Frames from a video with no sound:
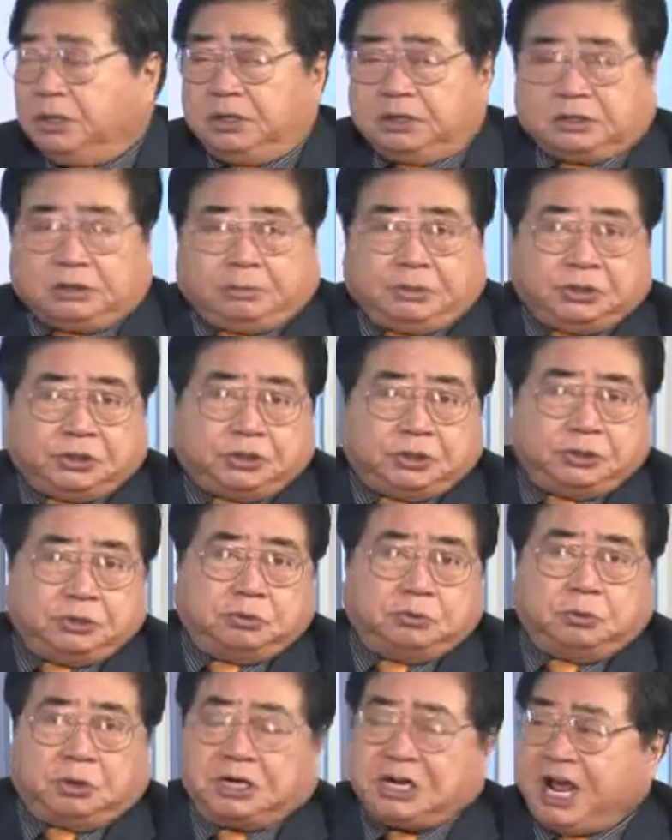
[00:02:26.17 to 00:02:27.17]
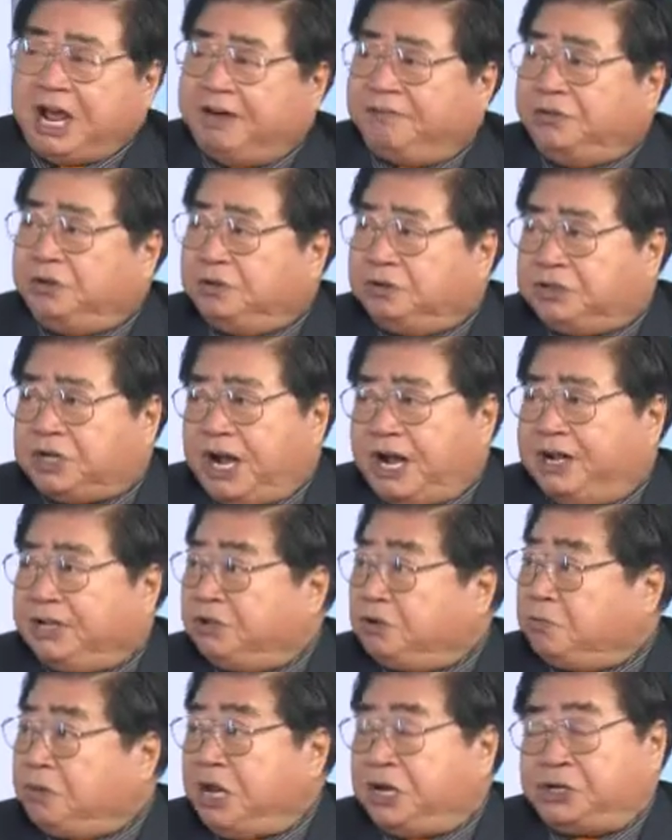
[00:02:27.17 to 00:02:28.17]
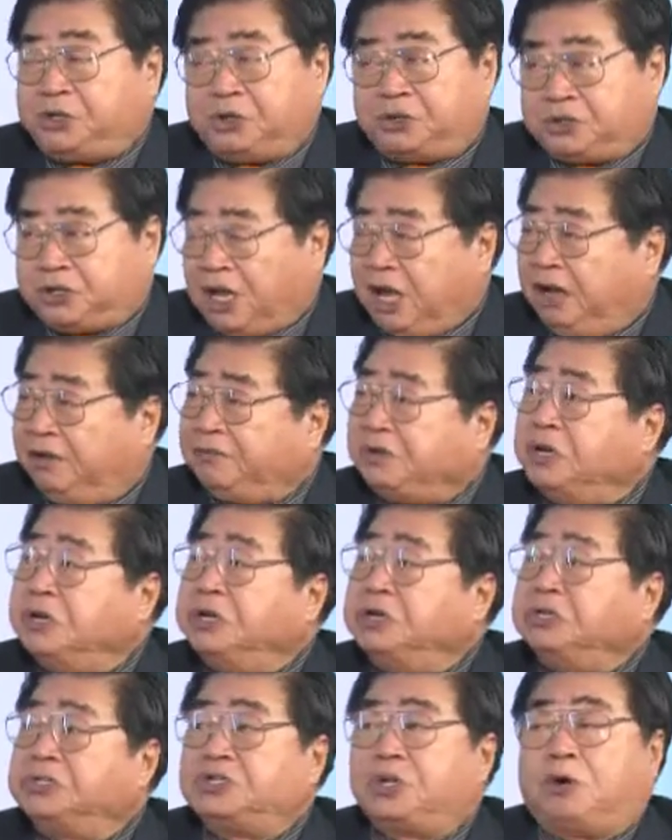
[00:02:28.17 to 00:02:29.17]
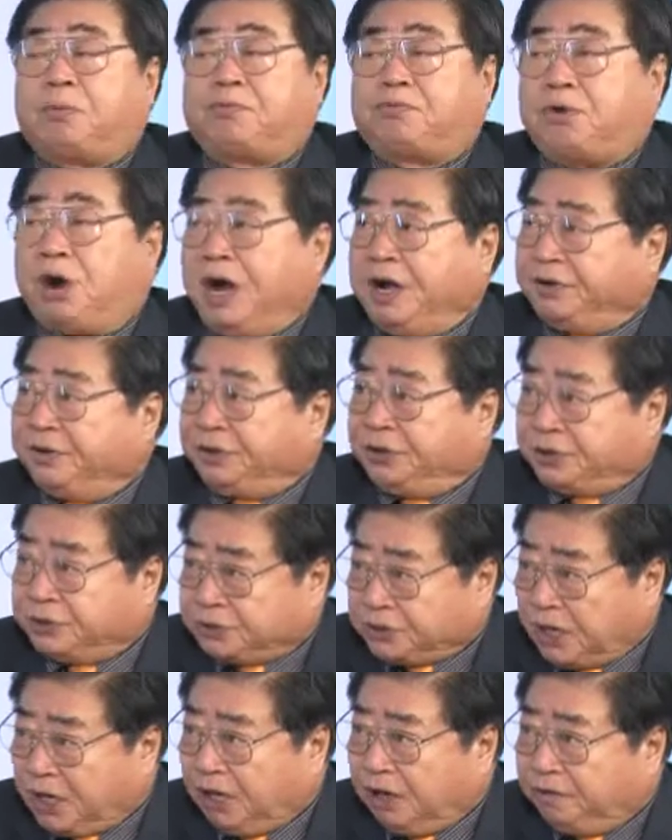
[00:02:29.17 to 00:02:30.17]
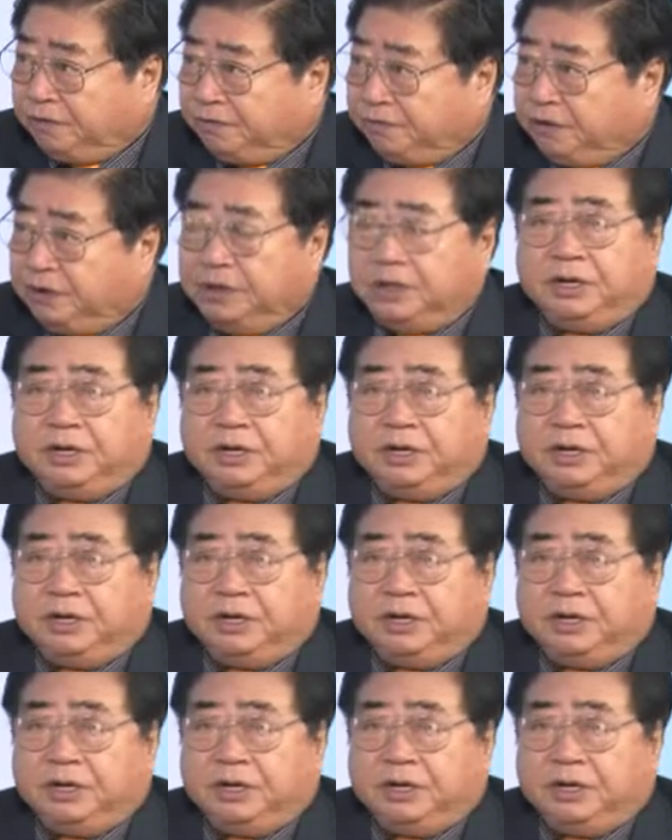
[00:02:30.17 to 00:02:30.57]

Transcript: Number two, what have you done to make yourself so proud of yourself?